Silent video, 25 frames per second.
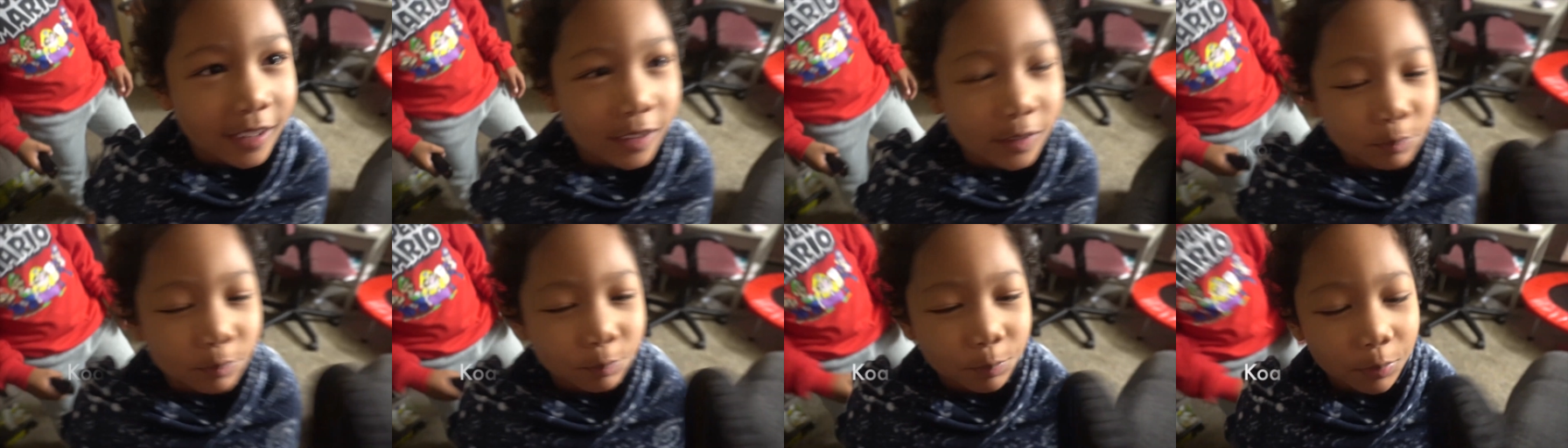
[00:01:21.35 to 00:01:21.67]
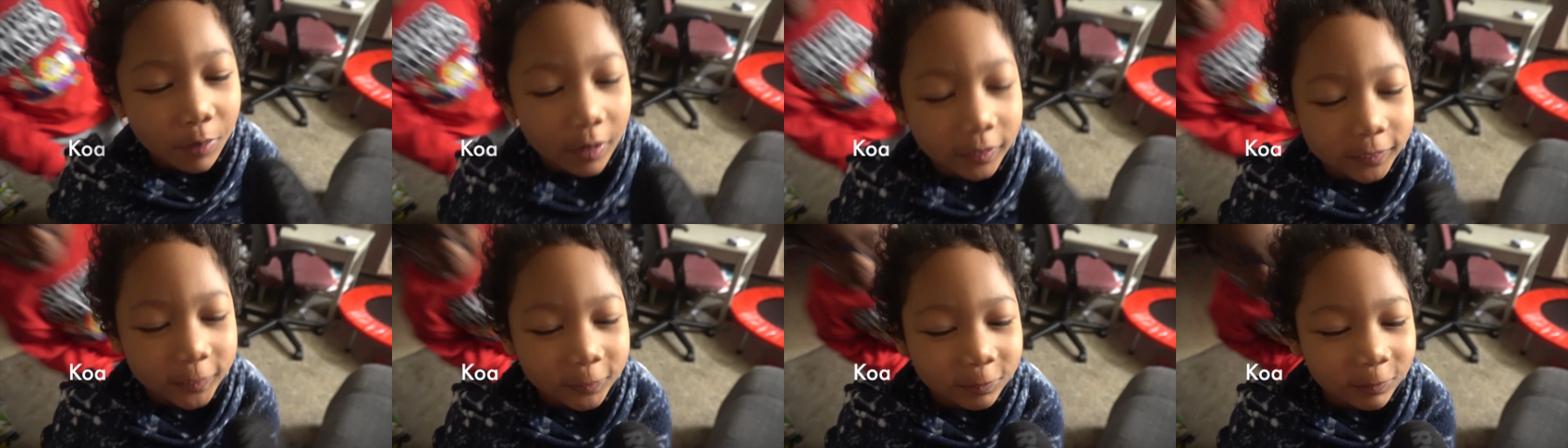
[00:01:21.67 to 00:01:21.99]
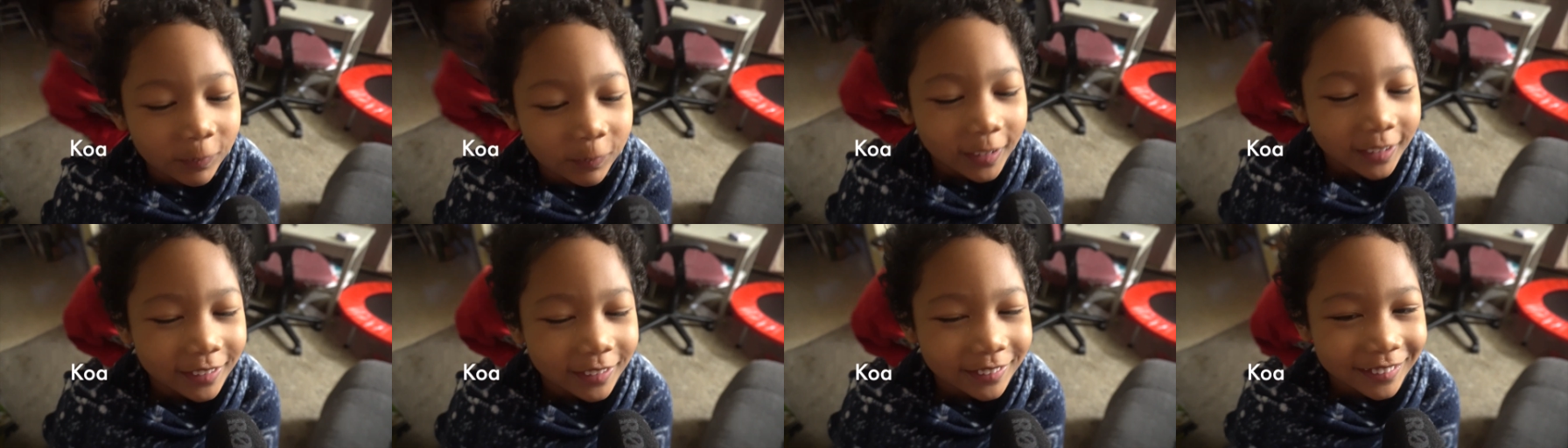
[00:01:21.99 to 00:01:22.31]
just brush
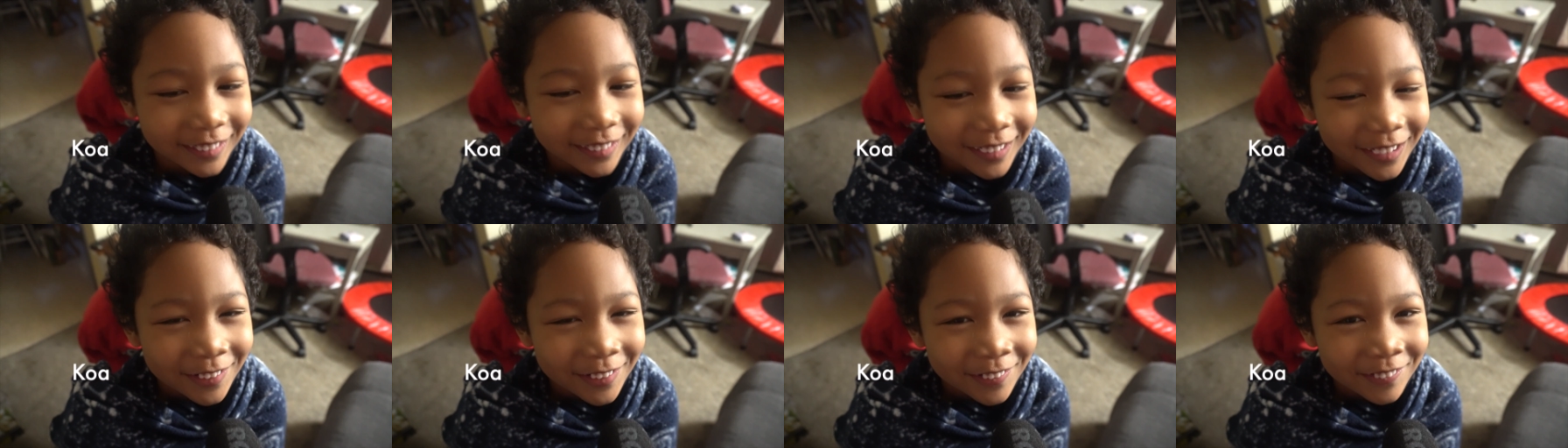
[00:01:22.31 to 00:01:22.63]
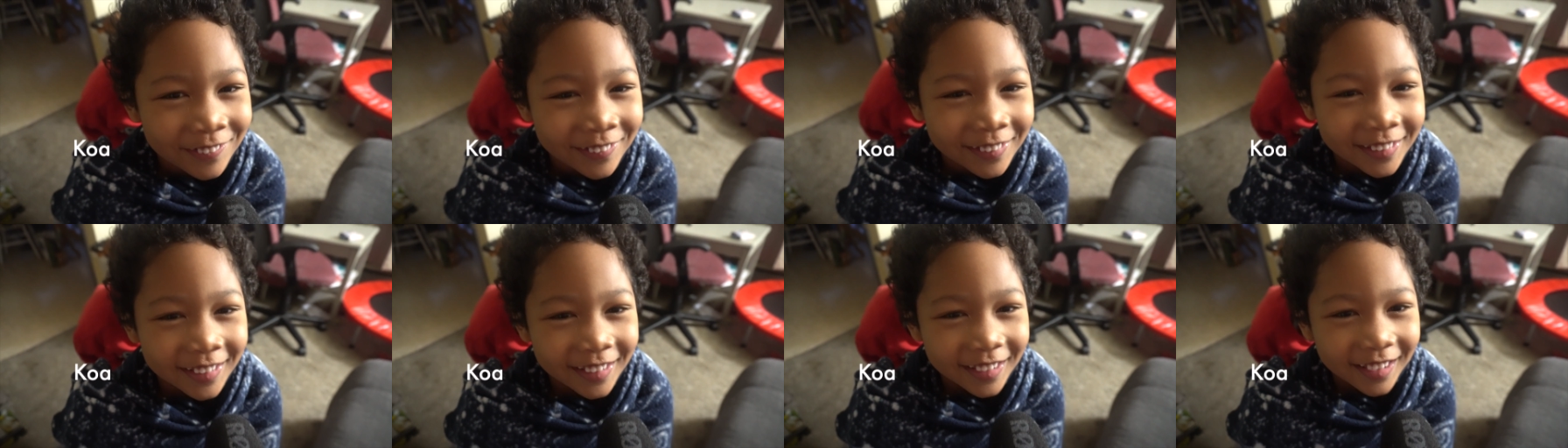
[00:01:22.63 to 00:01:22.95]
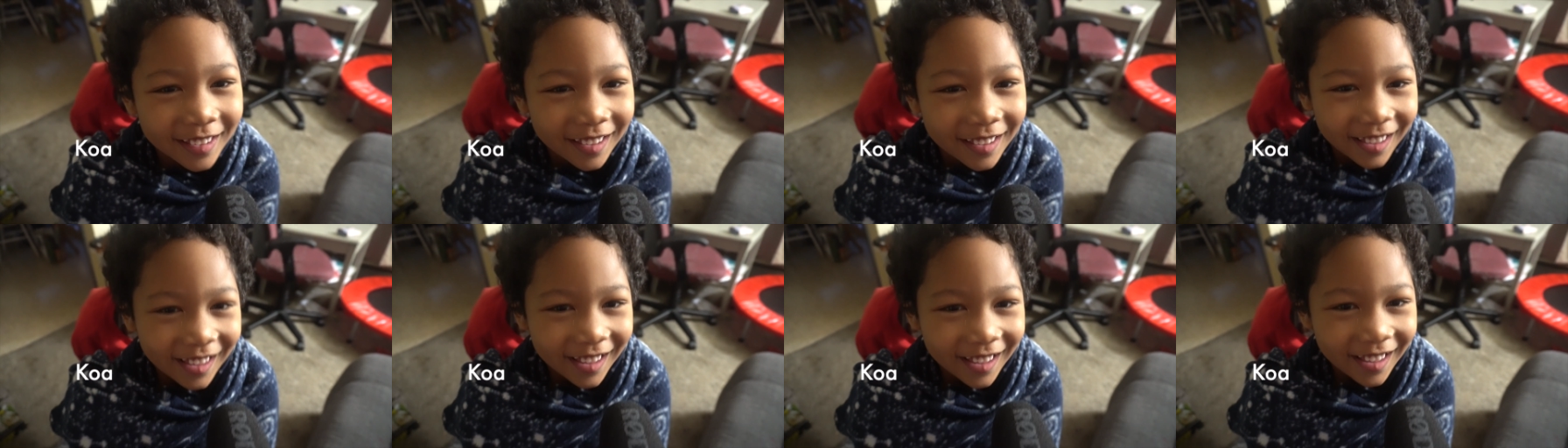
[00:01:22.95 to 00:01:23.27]
my teeth,
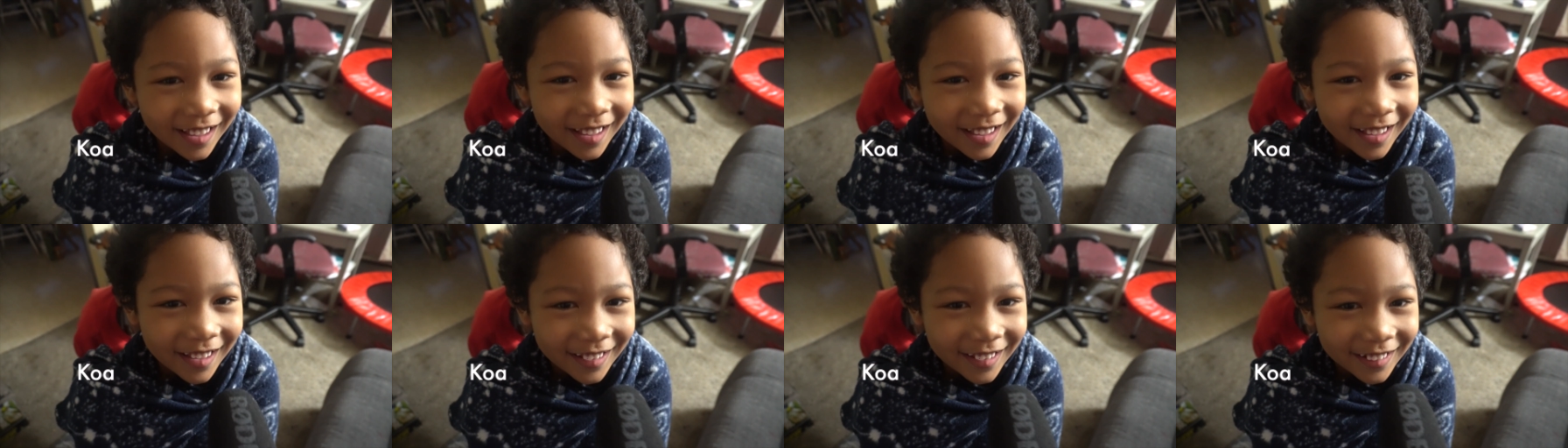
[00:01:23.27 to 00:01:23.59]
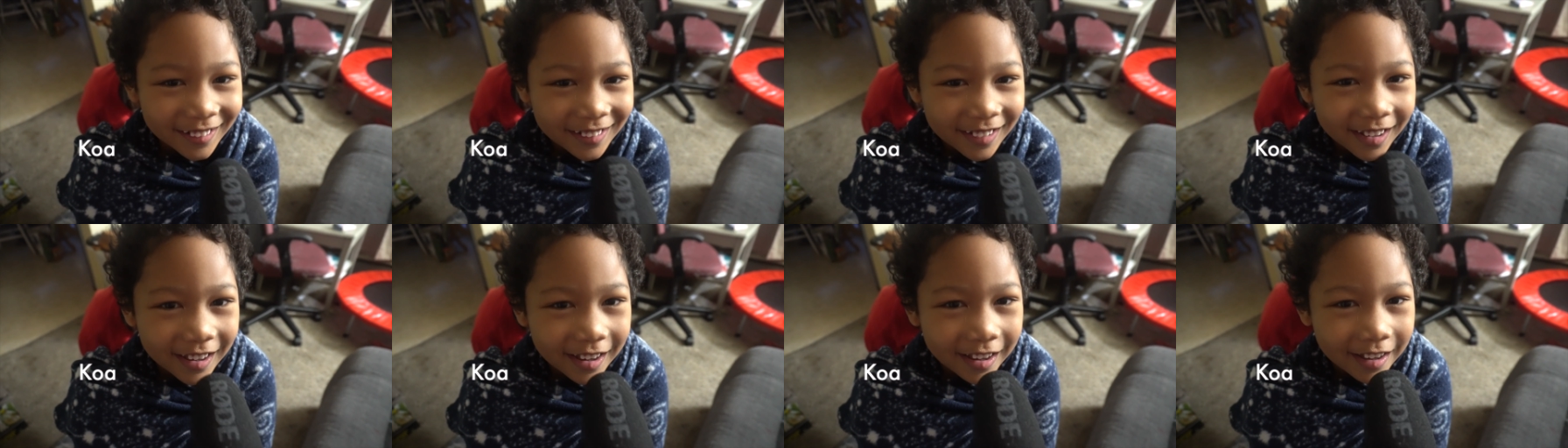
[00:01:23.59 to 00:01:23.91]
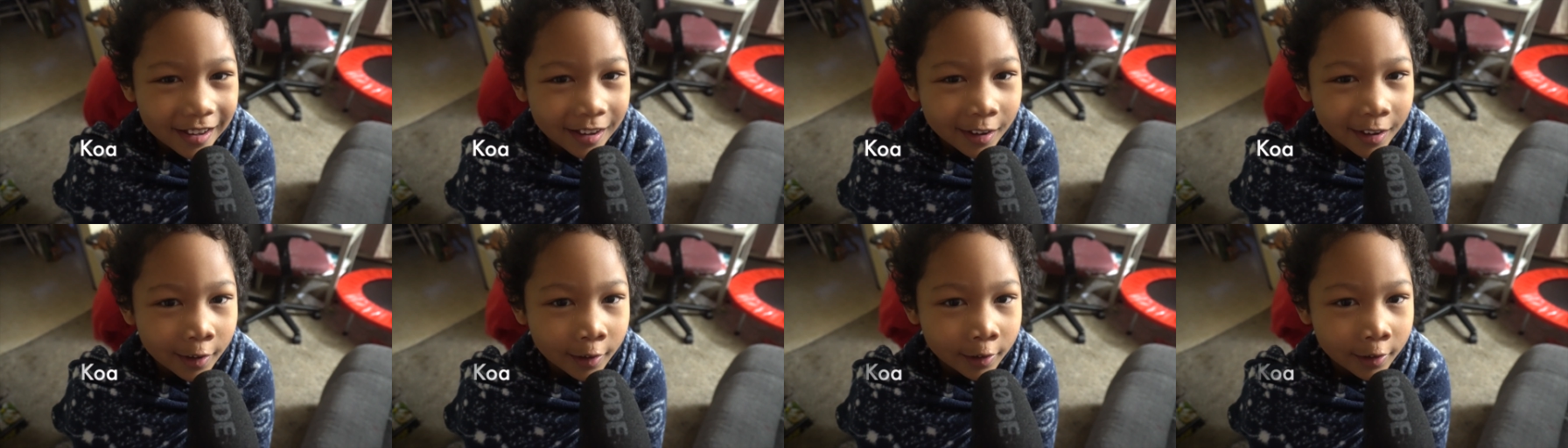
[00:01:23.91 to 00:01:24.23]
and
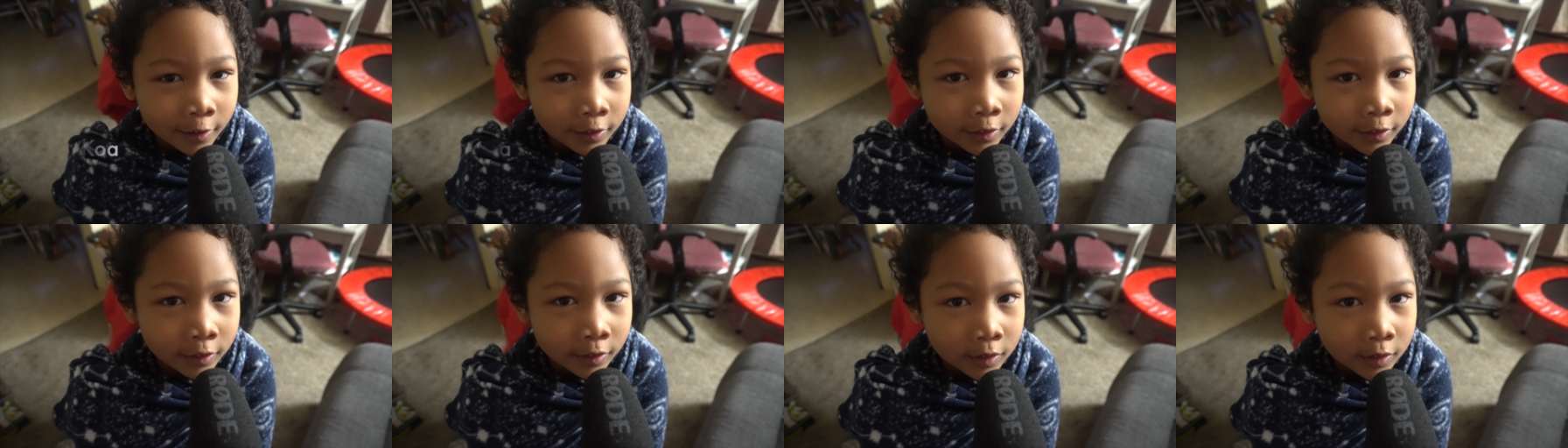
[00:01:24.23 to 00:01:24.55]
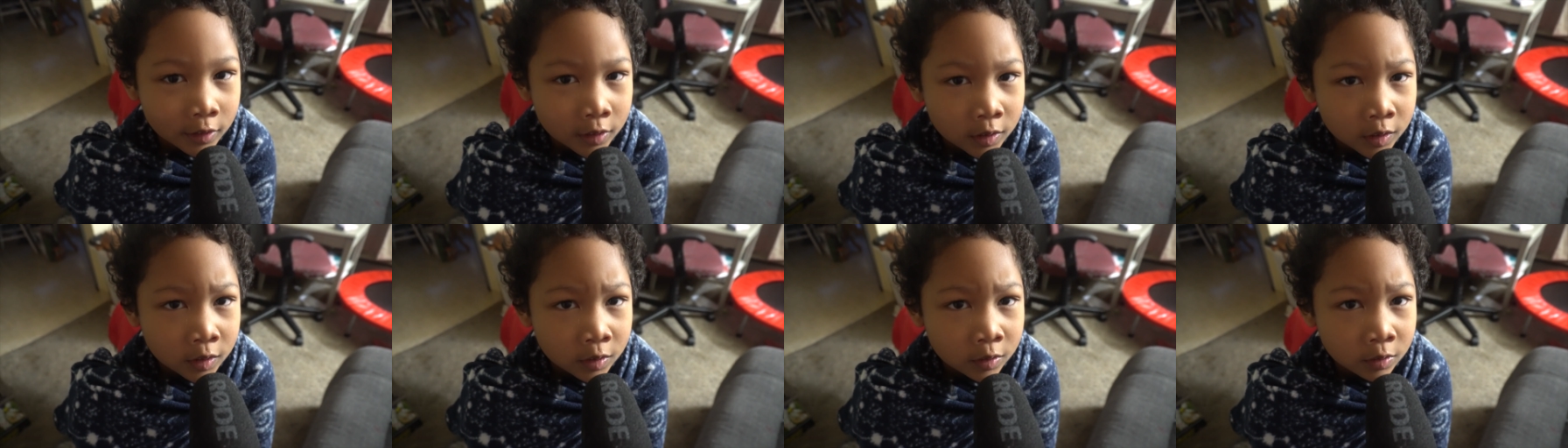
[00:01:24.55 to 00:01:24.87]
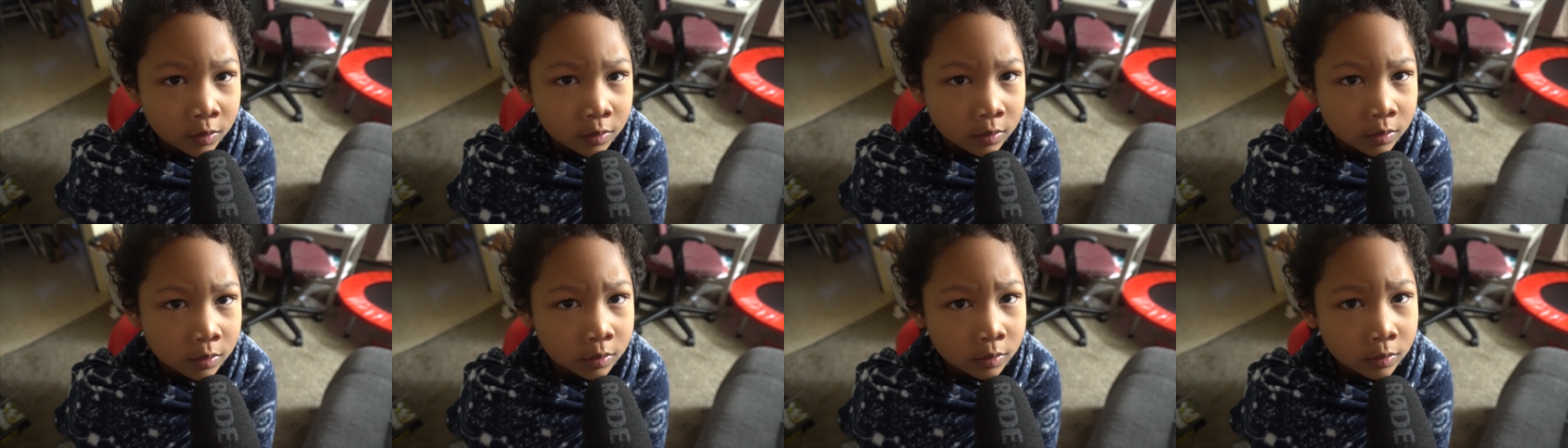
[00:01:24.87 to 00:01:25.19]
I just